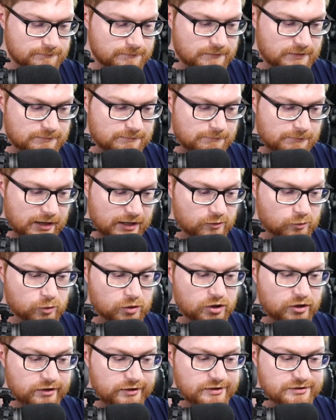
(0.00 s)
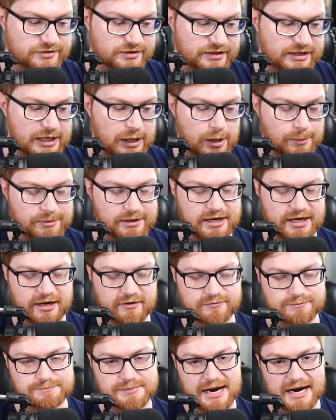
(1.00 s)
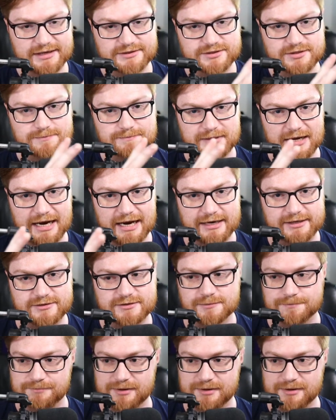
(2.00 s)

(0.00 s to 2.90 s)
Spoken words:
my worry is that now I'm going to have back-to-back